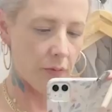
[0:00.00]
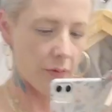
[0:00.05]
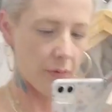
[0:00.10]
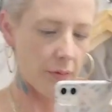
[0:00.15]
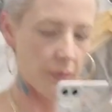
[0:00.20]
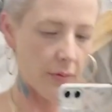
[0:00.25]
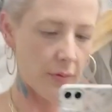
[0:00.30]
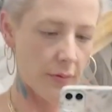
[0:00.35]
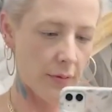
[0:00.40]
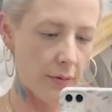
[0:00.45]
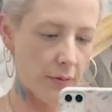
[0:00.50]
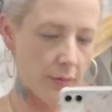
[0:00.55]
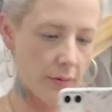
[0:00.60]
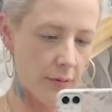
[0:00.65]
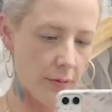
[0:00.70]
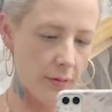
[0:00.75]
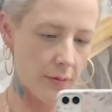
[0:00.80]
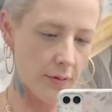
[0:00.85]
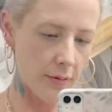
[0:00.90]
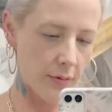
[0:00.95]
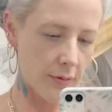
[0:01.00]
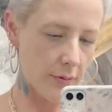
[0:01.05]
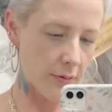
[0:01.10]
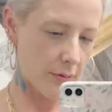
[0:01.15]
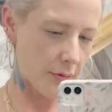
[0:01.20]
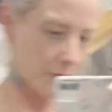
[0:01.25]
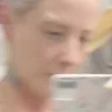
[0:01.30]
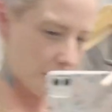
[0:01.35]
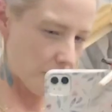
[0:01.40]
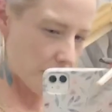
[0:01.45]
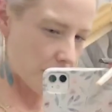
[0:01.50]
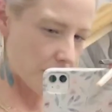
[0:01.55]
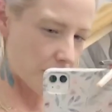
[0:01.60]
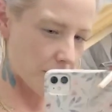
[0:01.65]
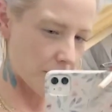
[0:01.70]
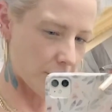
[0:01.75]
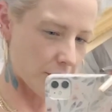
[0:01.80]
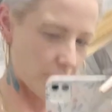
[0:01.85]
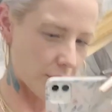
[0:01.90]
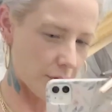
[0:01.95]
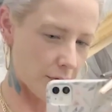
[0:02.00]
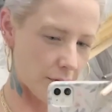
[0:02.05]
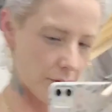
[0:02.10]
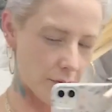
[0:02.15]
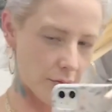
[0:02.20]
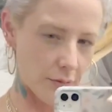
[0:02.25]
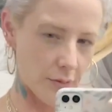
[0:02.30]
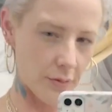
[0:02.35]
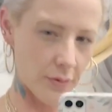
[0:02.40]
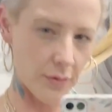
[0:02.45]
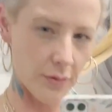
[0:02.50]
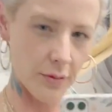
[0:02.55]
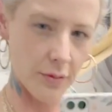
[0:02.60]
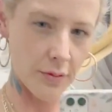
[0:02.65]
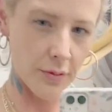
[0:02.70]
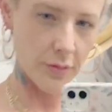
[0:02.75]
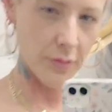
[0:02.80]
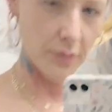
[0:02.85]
I loved it. This dress, okay,